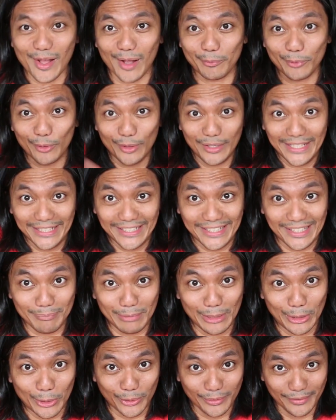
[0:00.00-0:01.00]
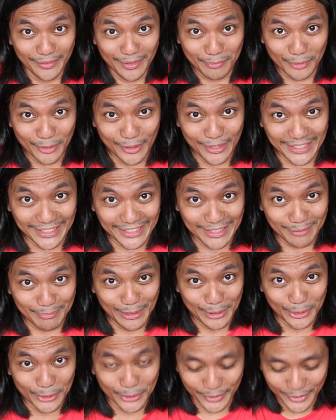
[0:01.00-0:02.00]
I'm gonna link it
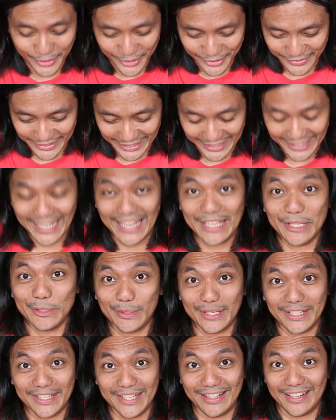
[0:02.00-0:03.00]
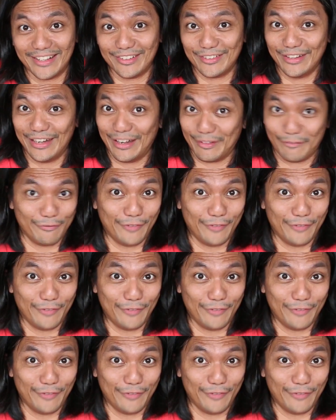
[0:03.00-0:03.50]
below. Right? And you can get actually like